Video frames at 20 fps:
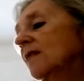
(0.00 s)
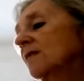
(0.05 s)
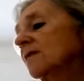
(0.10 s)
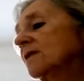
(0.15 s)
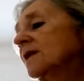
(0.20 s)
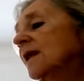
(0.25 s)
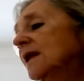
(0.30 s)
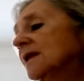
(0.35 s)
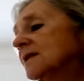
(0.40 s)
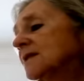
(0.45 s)
The
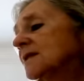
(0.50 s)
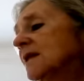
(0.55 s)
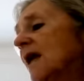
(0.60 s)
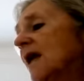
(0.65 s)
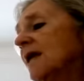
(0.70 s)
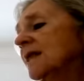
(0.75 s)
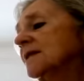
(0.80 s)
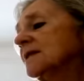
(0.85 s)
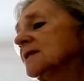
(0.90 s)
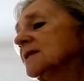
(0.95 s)
next
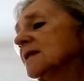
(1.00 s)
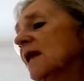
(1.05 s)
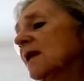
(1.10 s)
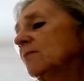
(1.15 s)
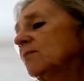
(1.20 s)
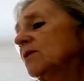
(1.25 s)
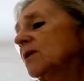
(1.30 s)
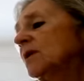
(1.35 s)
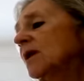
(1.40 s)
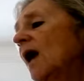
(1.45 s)
day the
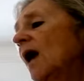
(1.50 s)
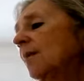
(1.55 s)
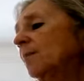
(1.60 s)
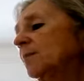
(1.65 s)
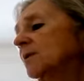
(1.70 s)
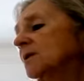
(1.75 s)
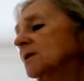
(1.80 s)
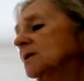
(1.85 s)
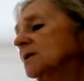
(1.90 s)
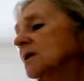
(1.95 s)
same thing
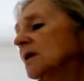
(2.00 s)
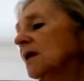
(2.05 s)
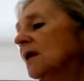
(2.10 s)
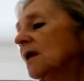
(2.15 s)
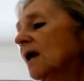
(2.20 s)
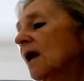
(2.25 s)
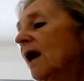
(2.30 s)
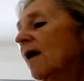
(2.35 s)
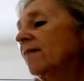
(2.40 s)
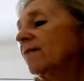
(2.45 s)
happened,
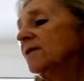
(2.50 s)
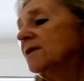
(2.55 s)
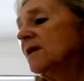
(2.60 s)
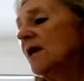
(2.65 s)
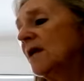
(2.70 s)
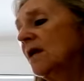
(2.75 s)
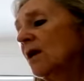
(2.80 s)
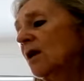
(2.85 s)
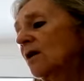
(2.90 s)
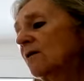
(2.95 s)
and the
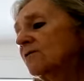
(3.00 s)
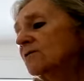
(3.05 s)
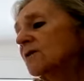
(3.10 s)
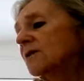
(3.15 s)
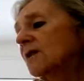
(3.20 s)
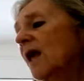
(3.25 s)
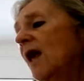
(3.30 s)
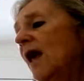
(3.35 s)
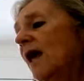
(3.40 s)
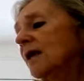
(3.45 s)
day after
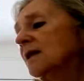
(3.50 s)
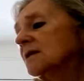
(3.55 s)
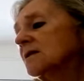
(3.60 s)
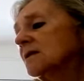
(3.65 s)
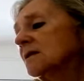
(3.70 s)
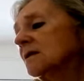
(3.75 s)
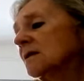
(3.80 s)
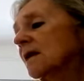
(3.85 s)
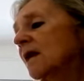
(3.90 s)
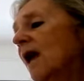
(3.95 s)
that.